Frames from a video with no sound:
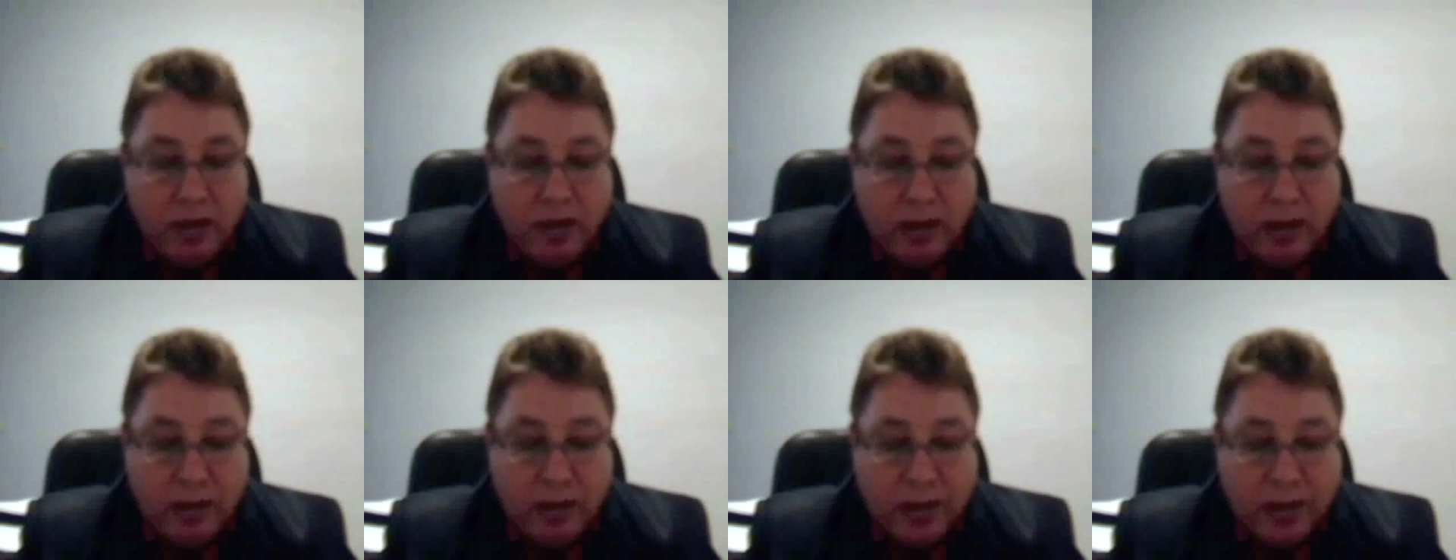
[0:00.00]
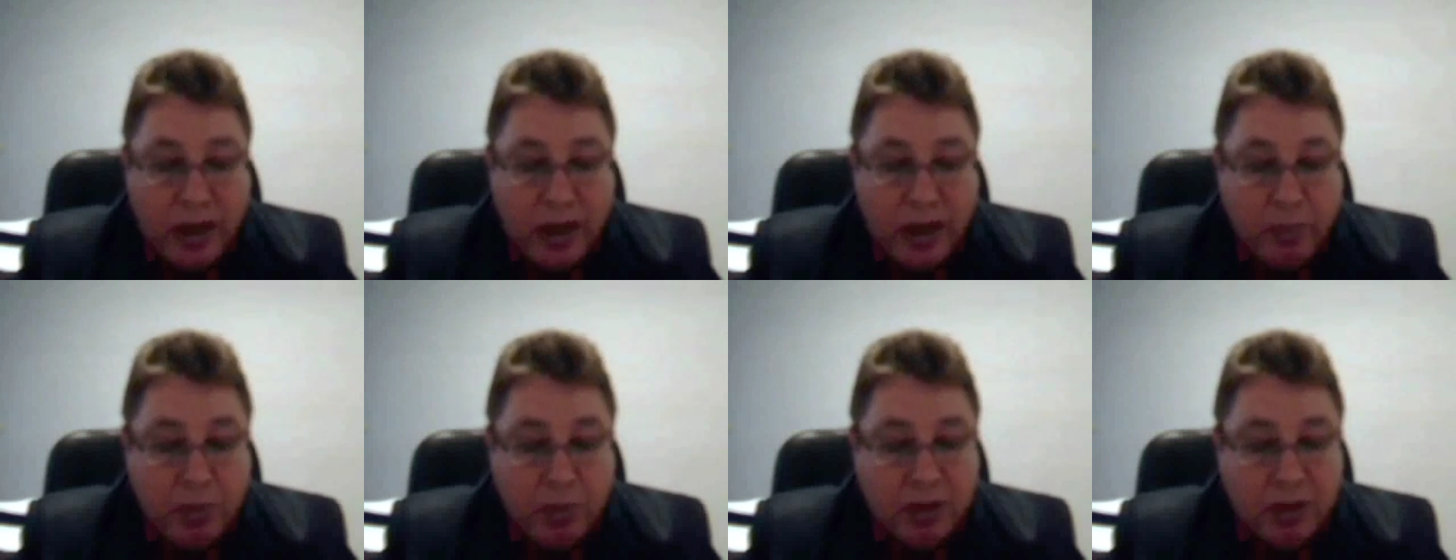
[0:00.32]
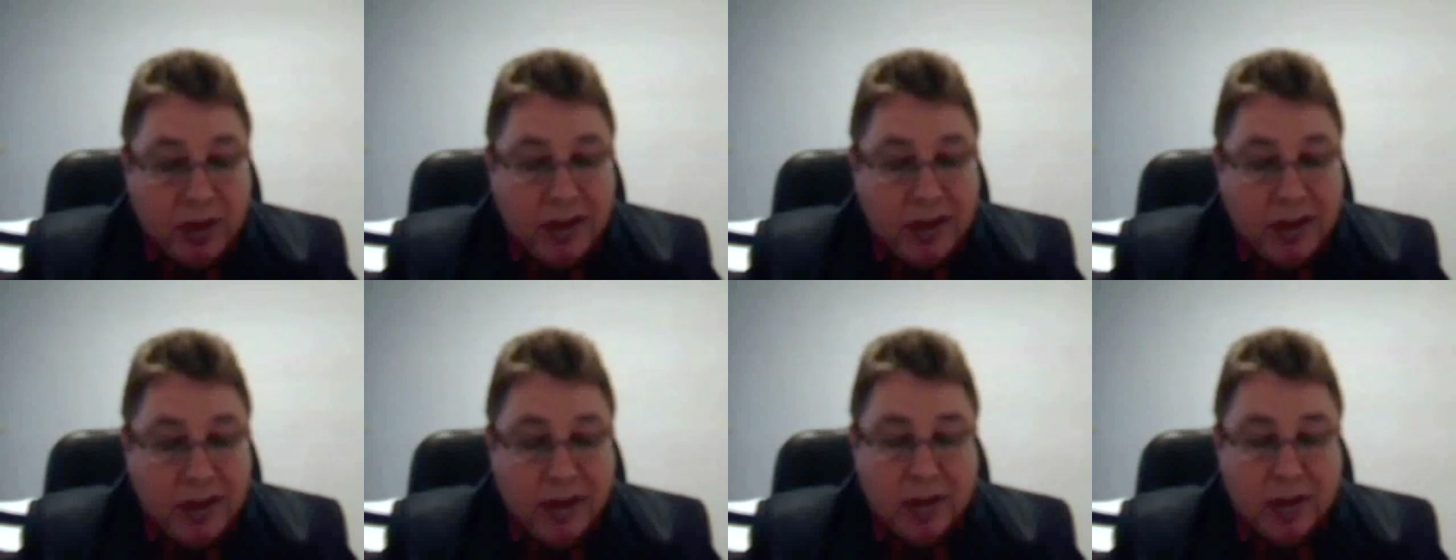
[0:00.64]

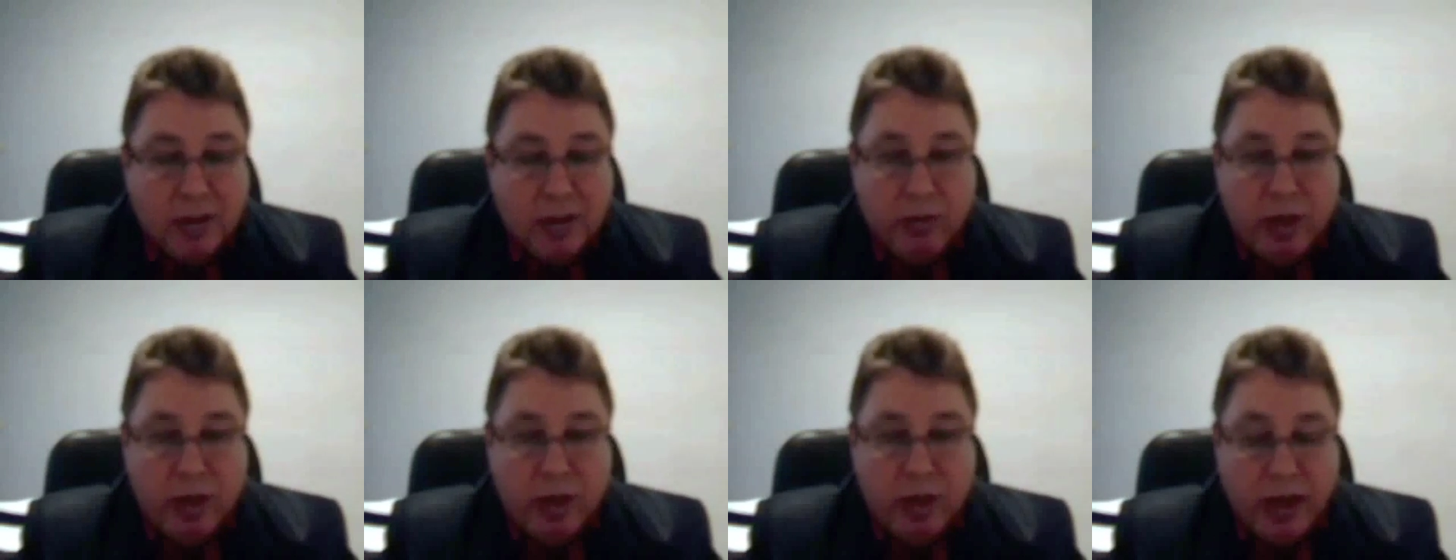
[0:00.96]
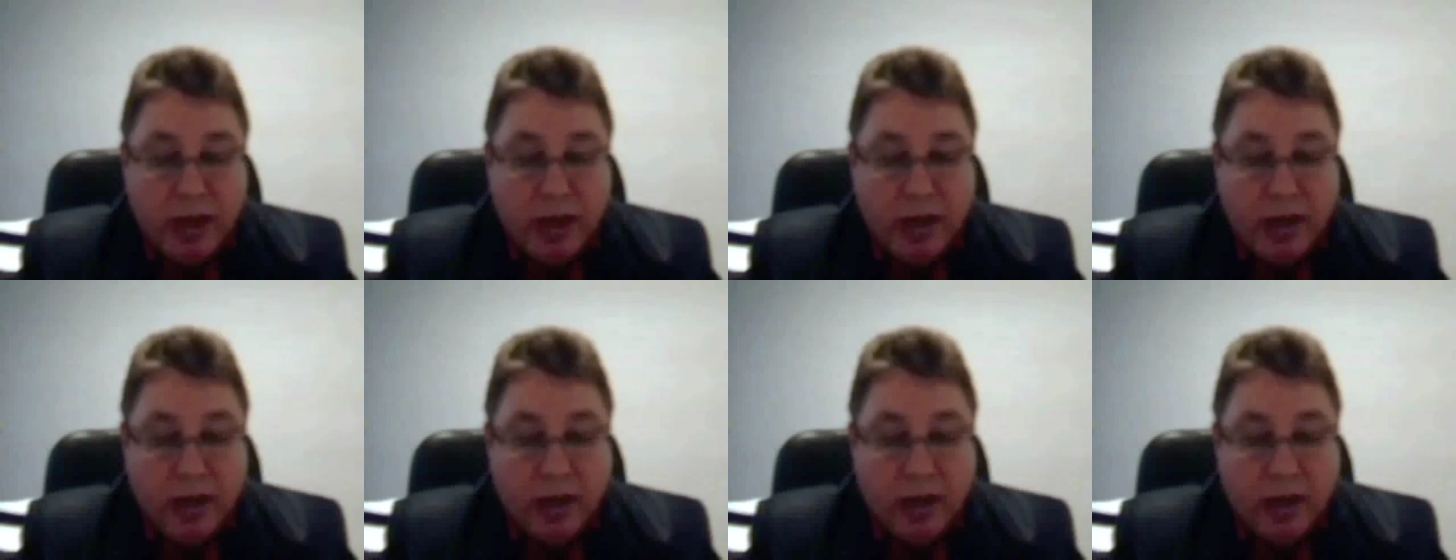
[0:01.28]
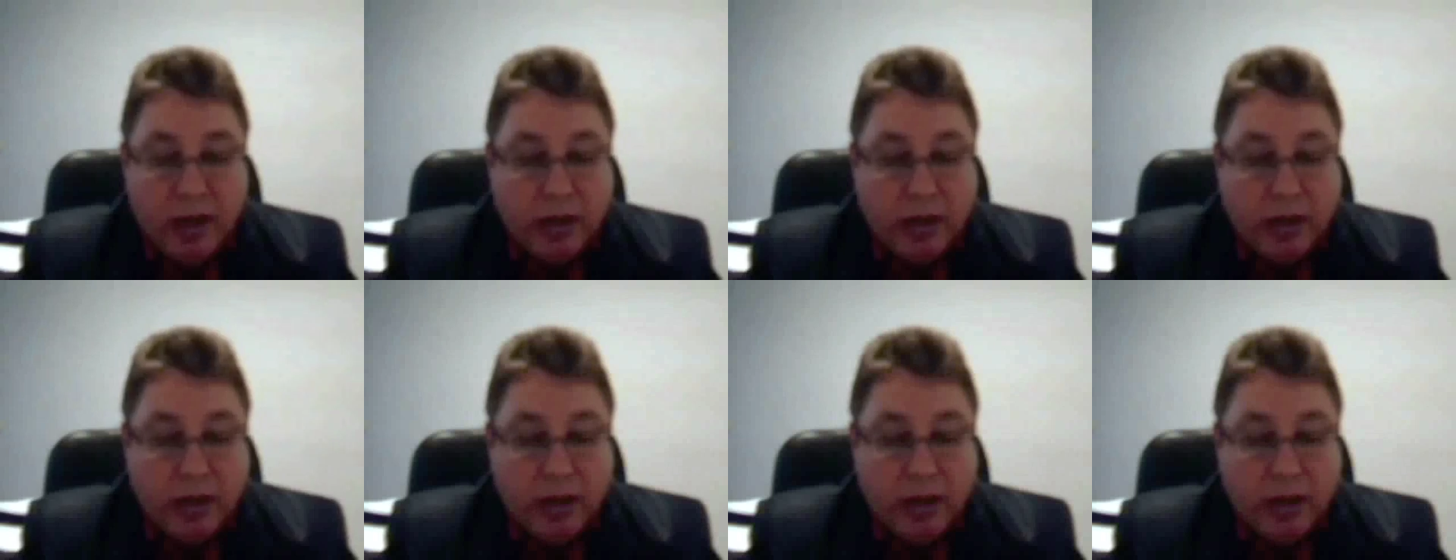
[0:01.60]
retirement is very
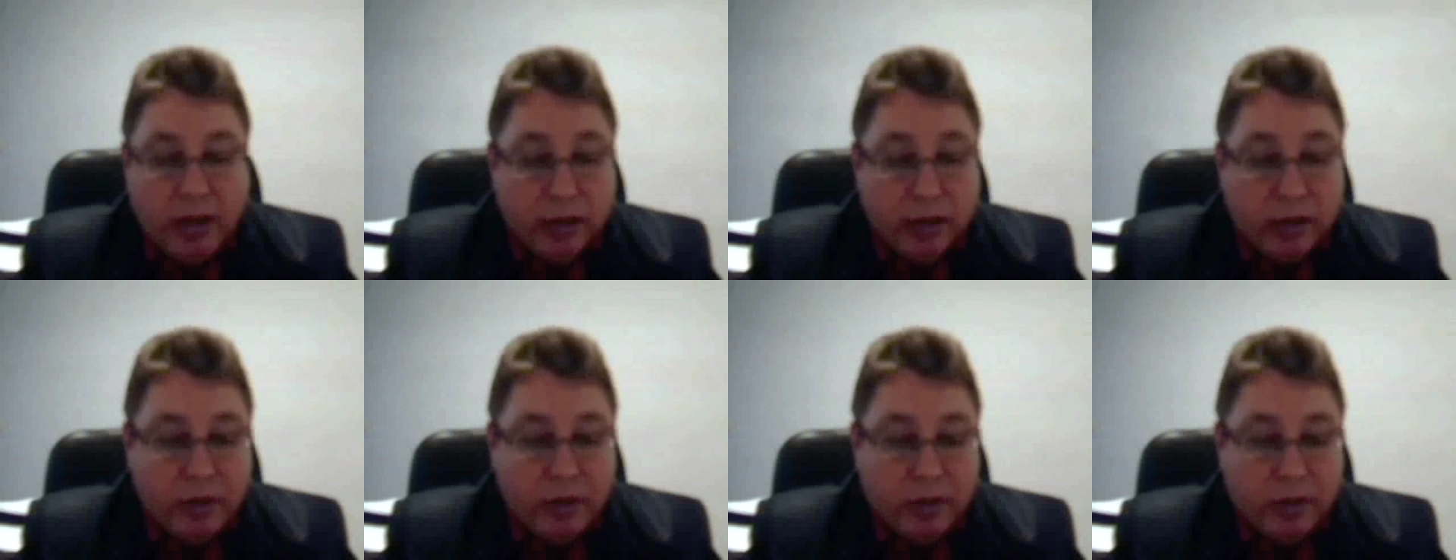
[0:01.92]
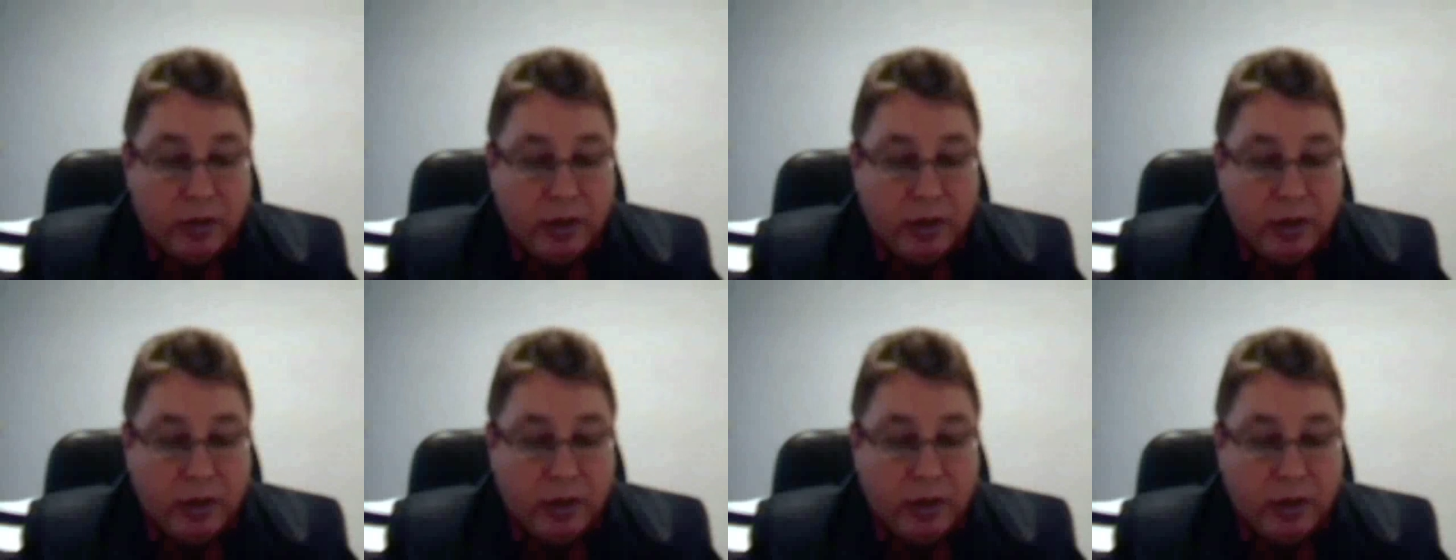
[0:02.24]
acute